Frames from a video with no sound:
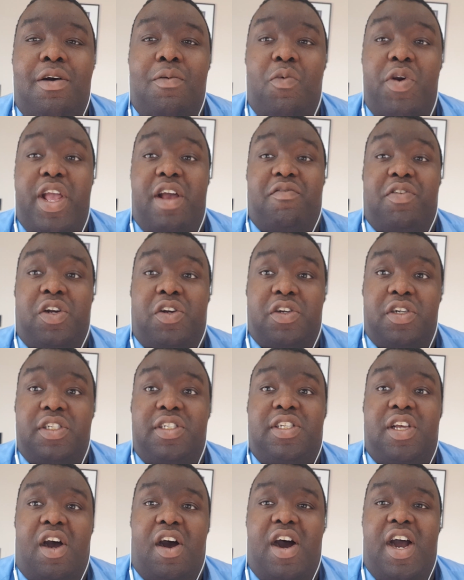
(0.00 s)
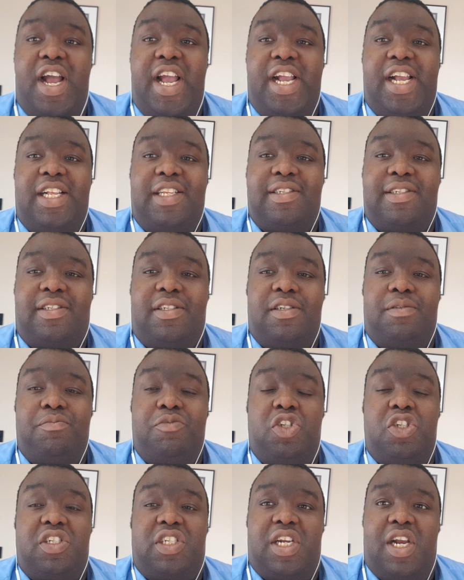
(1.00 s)
we have a good tie against
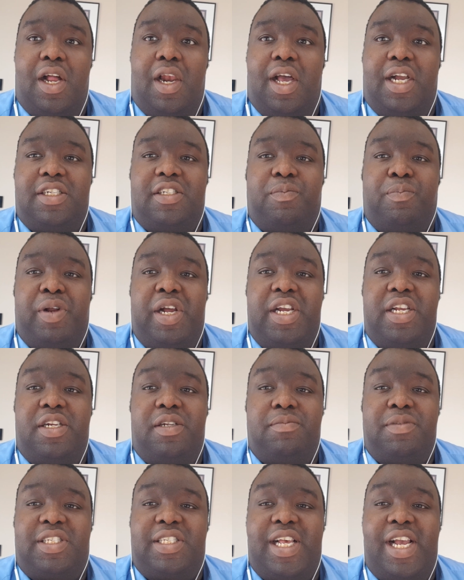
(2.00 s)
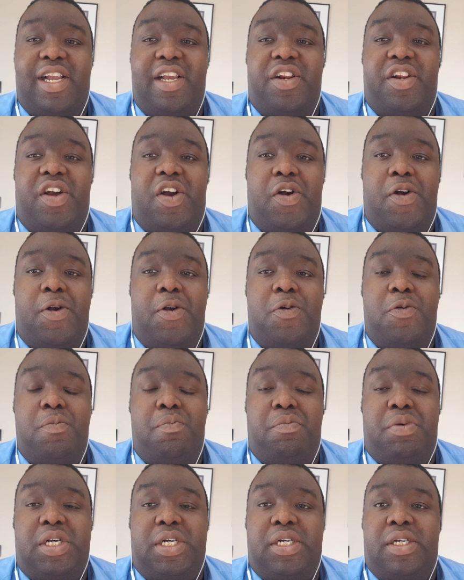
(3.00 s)
them. Usually I like to play them second at
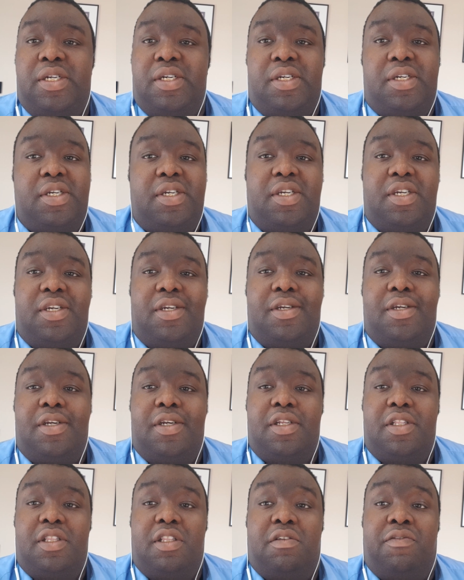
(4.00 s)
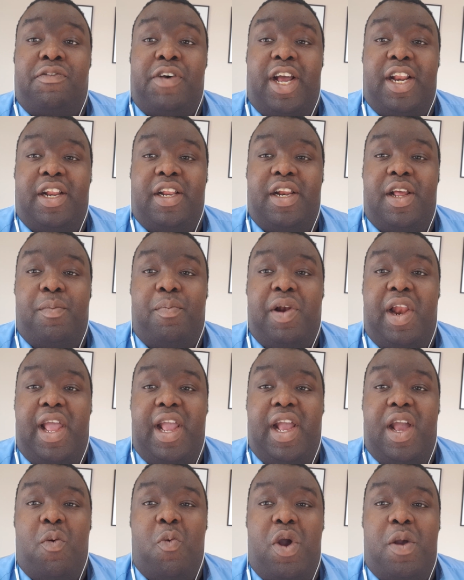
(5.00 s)
home, but the fact that they're
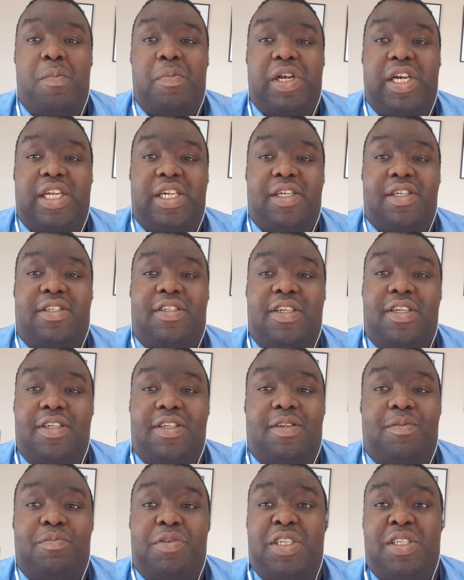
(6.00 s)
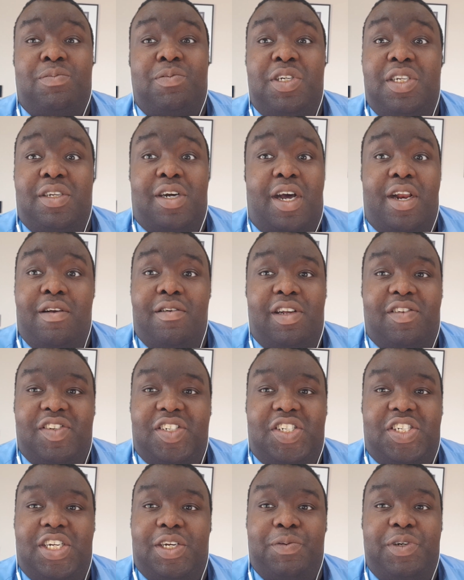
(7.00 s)
playing at Wembley this season means I don't give a
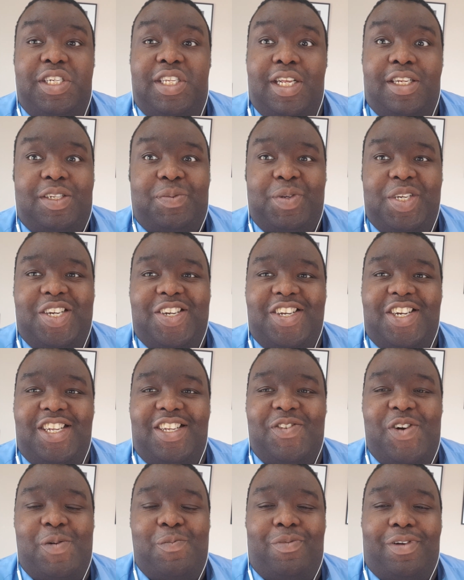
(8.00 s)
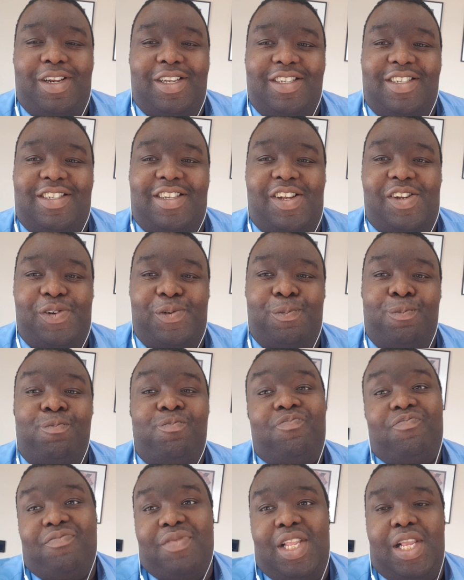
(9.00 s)
shit. We tend to be good at Wembley. So,
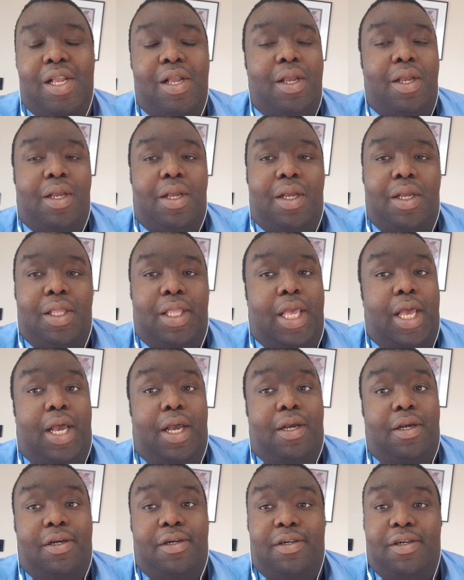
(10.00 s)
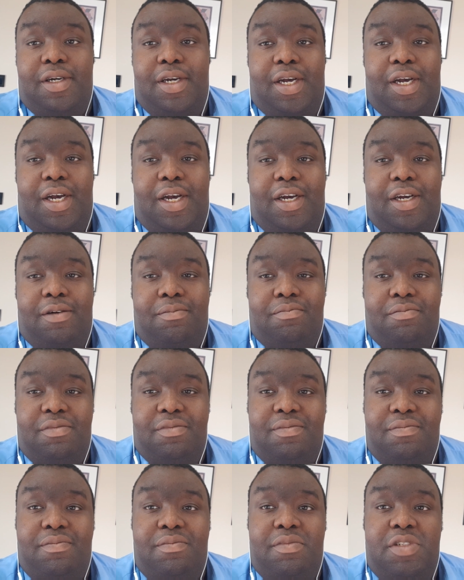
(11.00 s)
yeah,
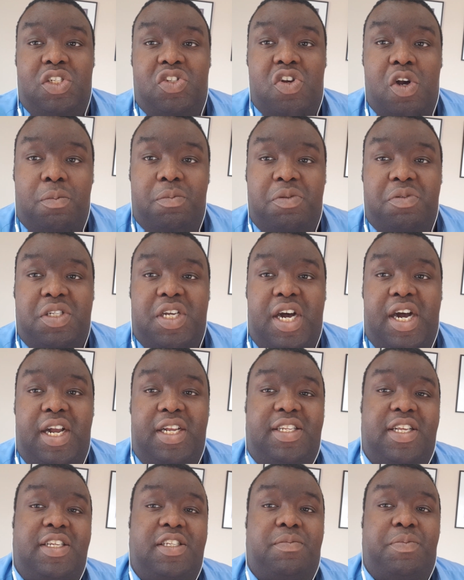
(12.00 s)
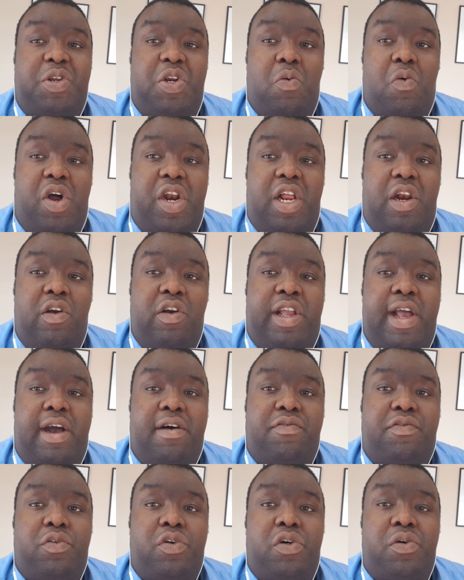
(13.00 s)
the Tottenham tie tends to be the one I look
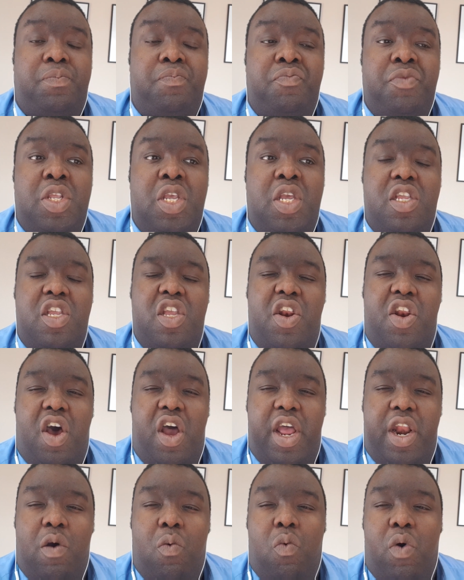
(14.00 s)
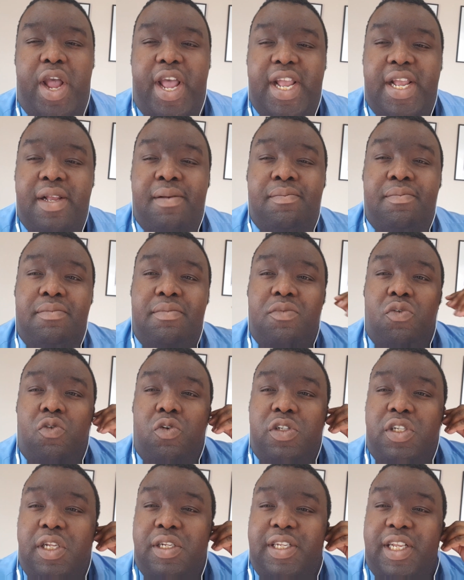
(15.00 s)
out for. United away
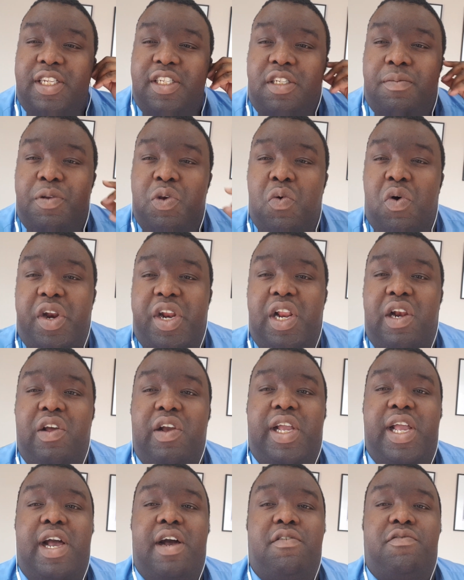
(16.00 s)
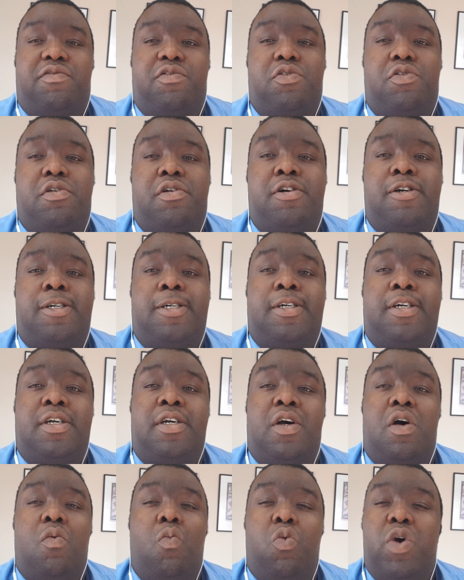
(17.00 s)
also tends to be one I look out for.
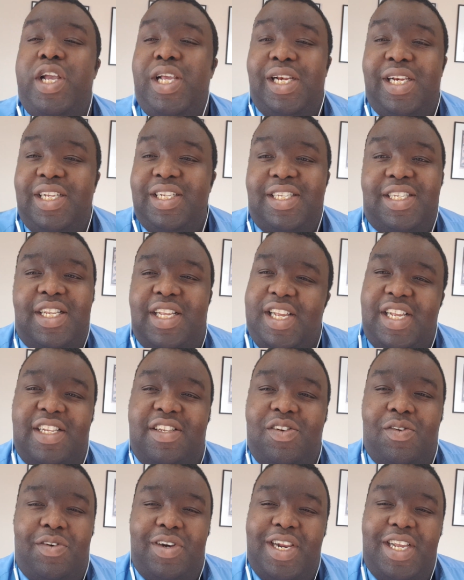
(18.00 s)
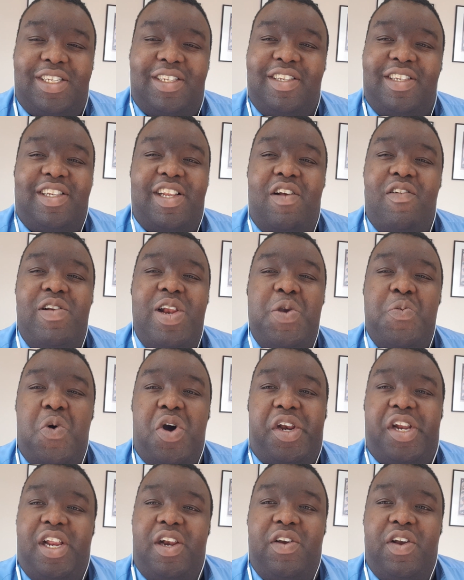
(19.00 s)
Weirdly, City is not necessarily
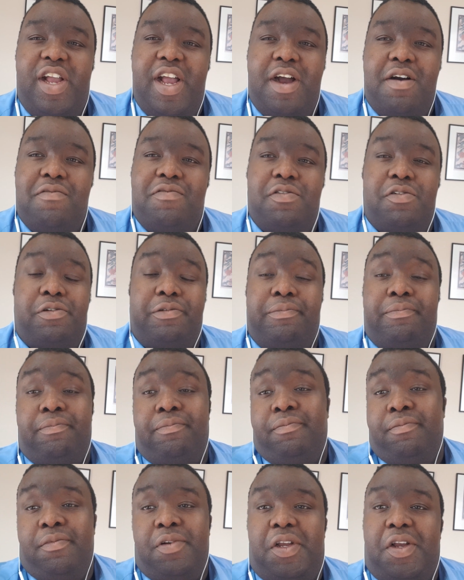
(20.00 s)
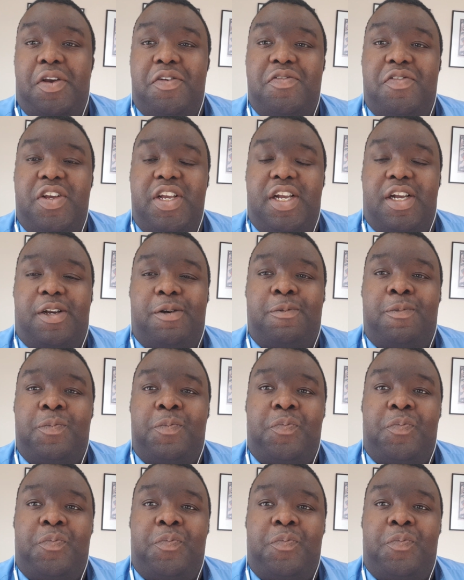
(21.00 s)
one I look out for. Go figure.